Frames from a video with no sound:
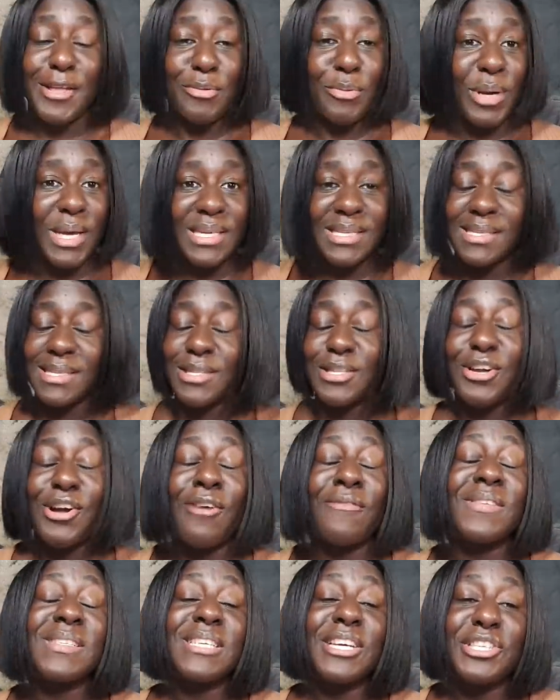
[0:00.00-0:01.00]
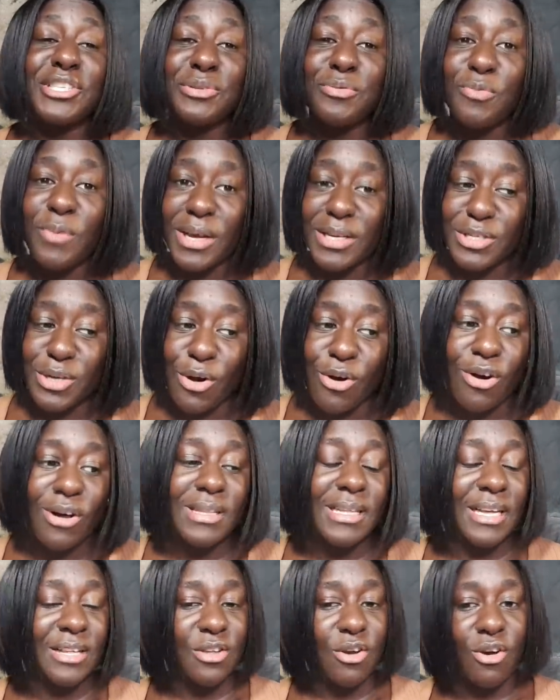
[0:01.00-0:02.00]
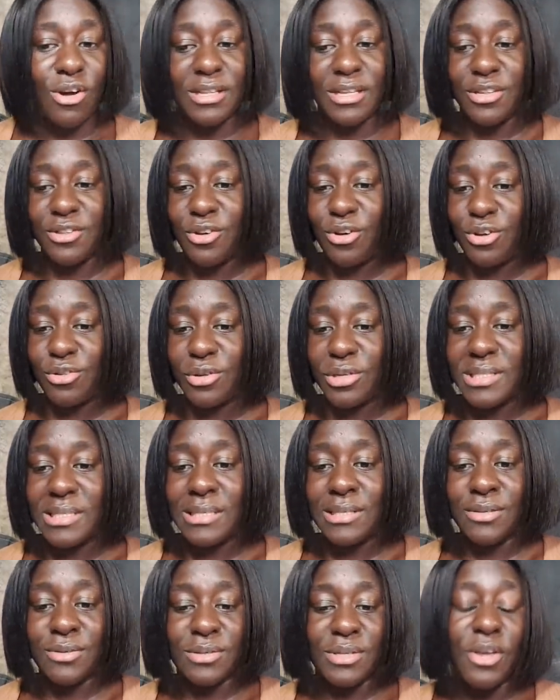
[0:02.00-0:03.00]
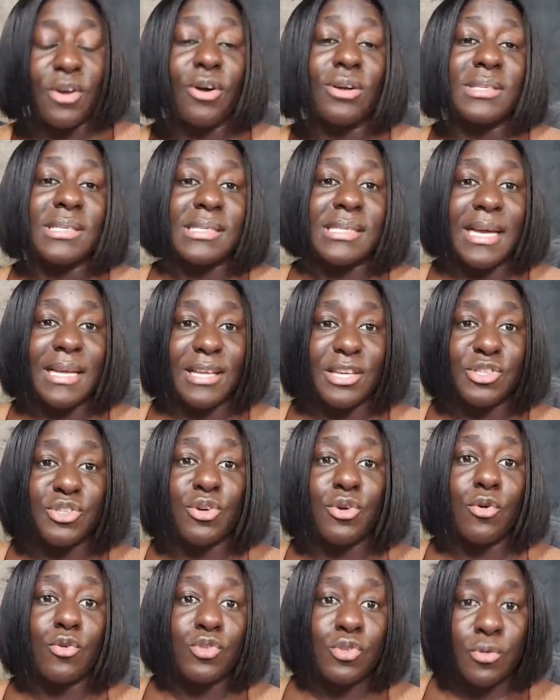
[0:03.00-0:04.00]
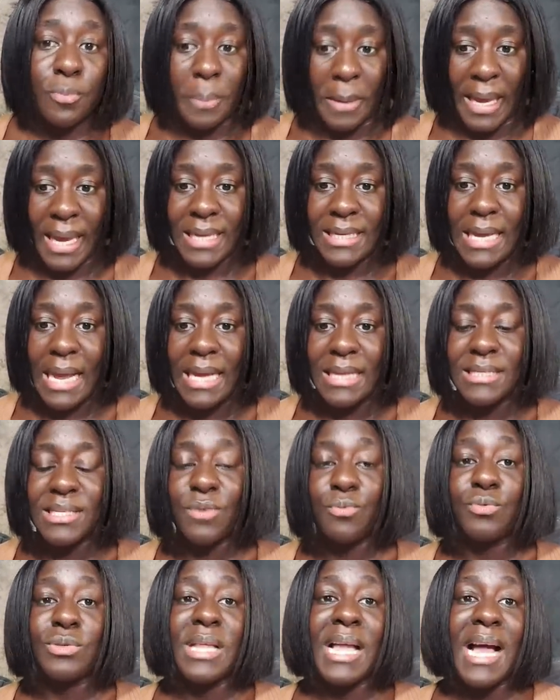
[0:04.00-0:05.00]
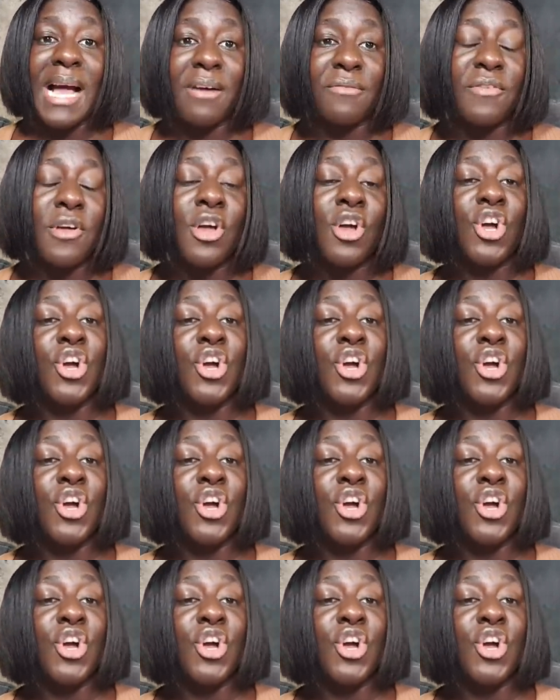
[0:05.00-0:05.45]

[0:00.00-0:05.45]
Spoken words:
Anyways, the conversation went on and on and on until they all decided to go to bed and they would have